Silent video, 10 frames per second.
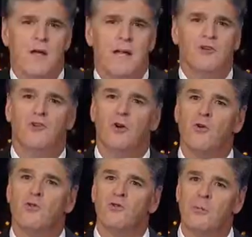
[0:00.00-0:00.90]
Now, so
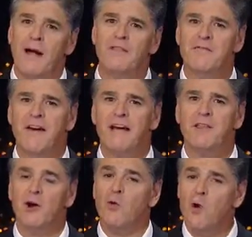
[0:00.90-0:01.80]
despite the fact that
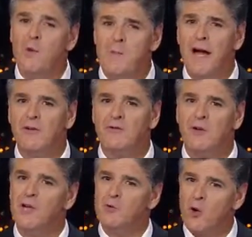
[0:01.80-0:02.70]
our own ambassador,
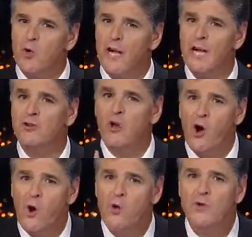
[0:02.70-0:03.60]
he wrote it in his
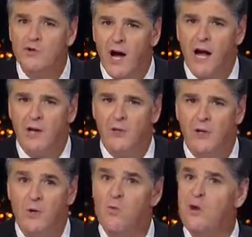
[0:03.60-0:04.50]
own diary,
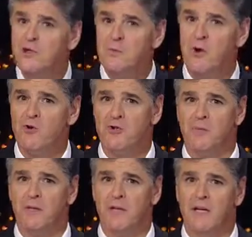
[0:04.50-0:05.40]
we're supposed to
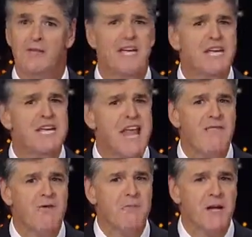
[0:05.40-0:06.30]
believe he
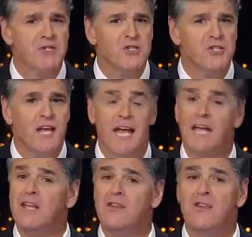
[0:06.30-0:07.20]
never mentioned any
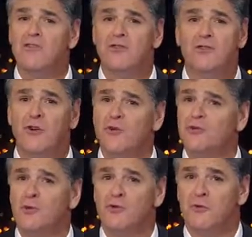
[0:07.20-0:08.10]
of these concerns
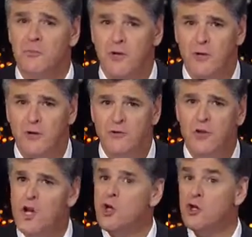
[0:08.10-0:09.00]
to his superiors,
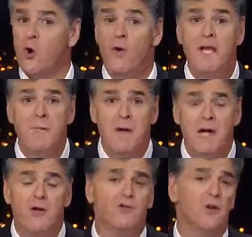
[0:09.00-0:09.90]
no
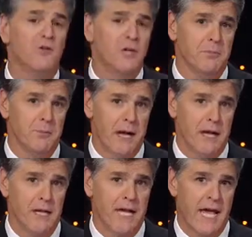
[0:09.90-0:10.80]
emails, no
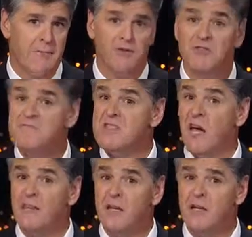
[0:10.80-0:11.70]
diplomatic cables,
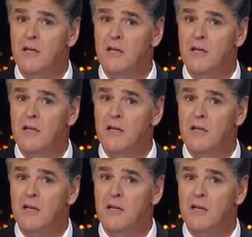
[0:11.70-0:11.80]
nothing.